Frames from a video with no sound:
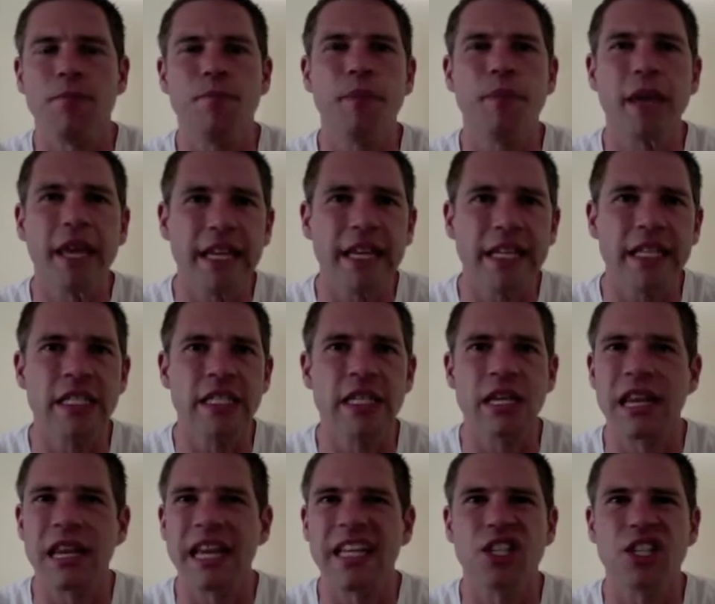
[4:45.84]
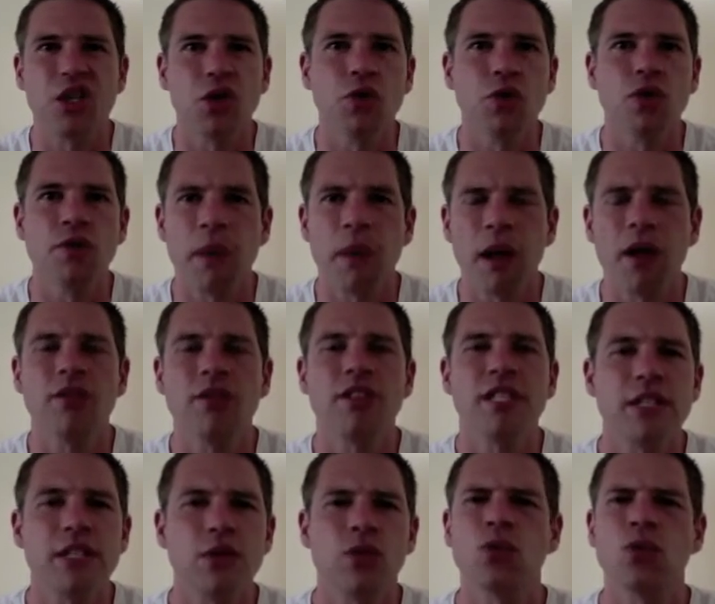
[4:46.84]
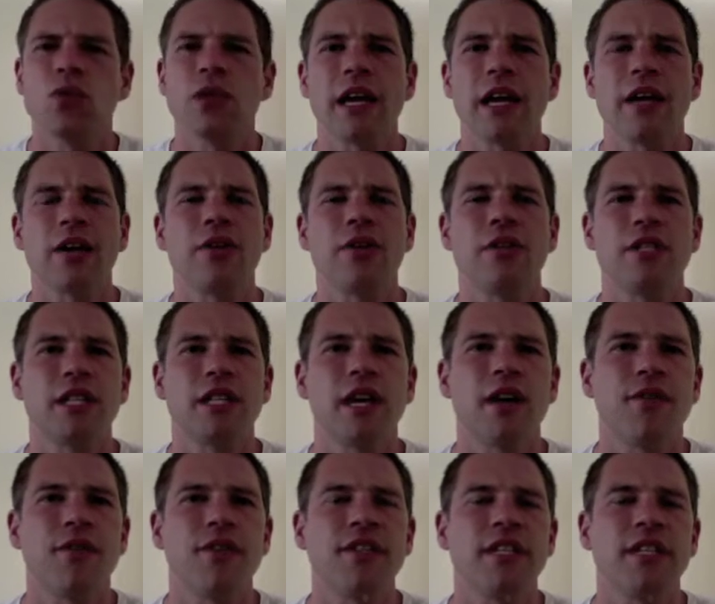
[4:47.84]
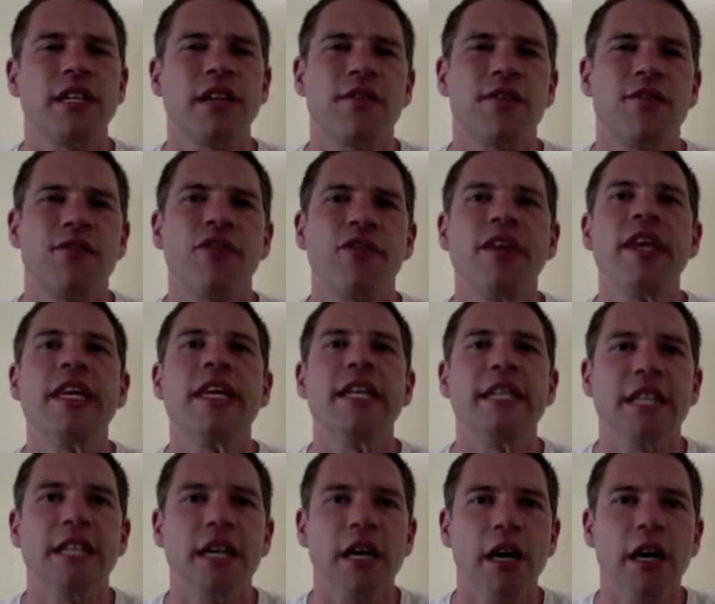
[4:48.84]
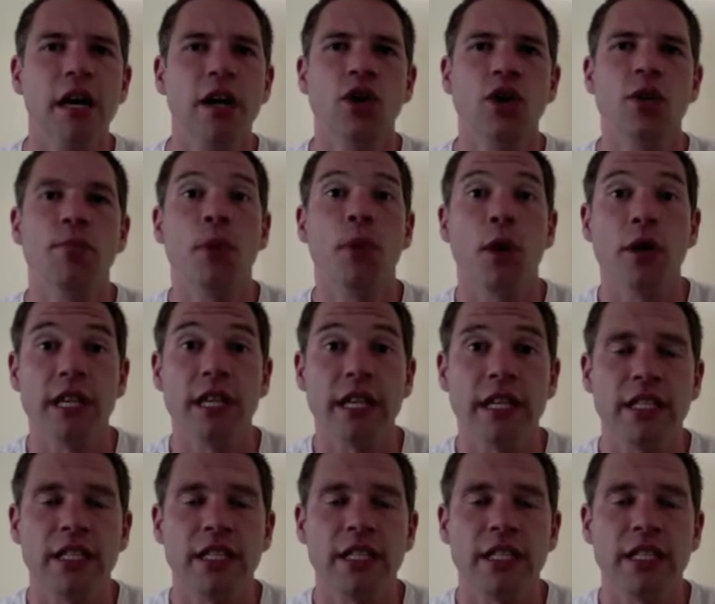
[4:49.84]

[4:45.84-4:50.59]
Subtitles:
beans, lentils, pulses, all that good stuff that's going to feed your body.